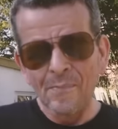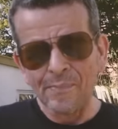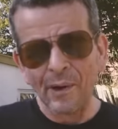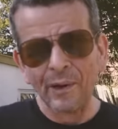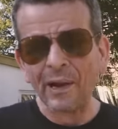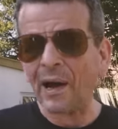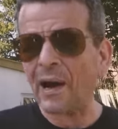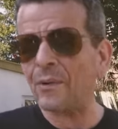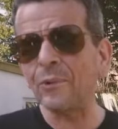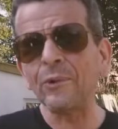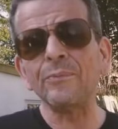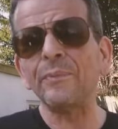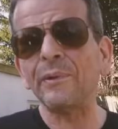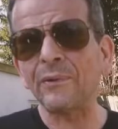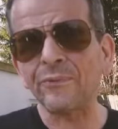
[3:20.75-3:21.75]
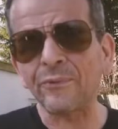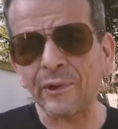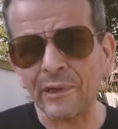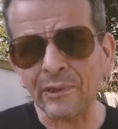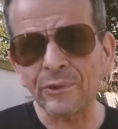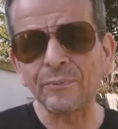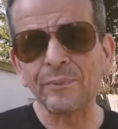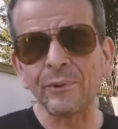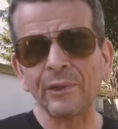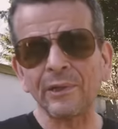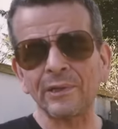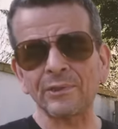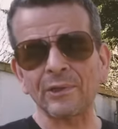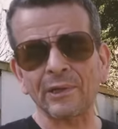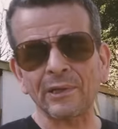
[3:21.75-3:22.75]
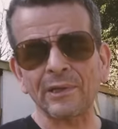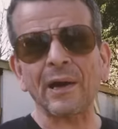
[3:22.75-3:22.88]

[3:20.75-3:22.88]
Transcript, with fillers: but I wouldn't be afraid to put this on.